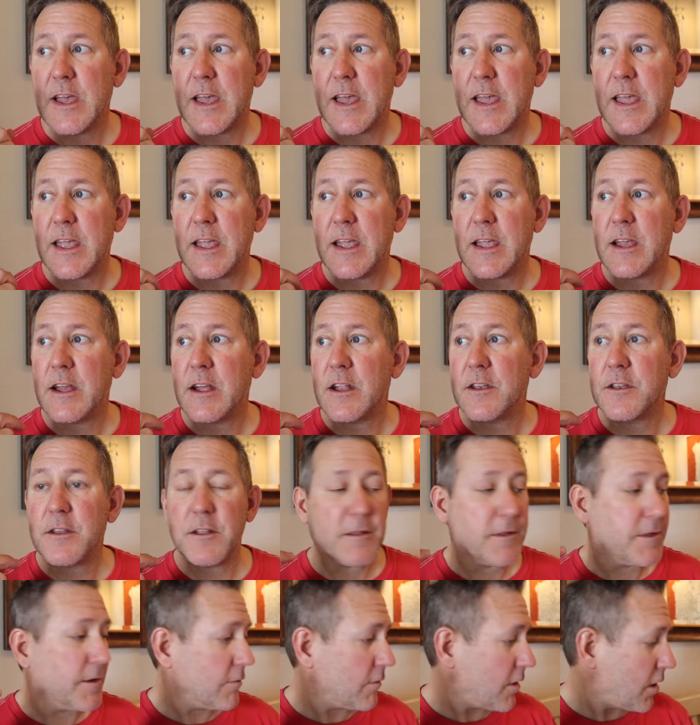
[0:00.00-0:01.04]
and
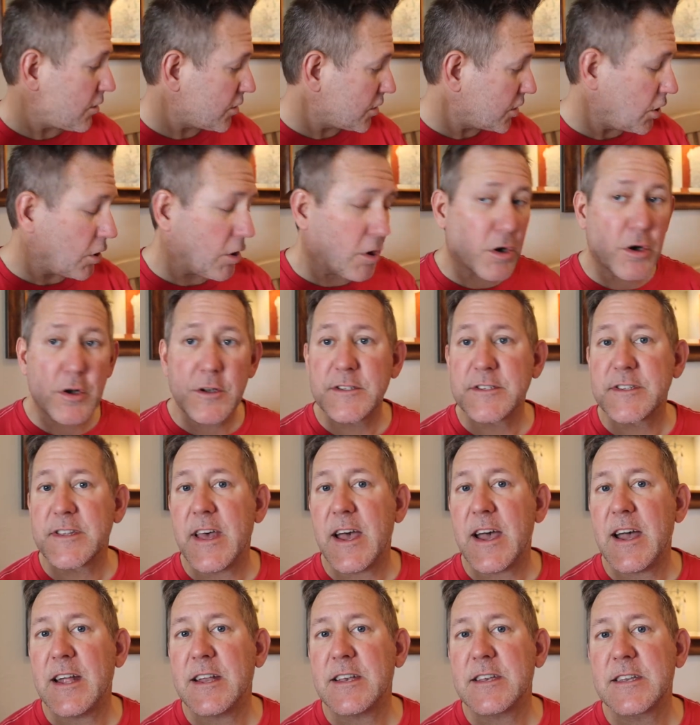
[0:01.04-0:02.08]
there are cards
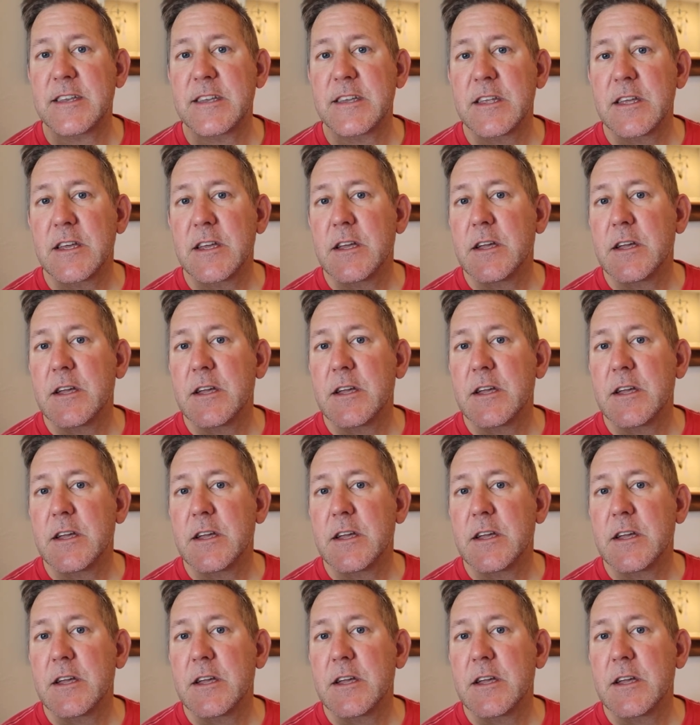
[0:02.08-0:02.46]
that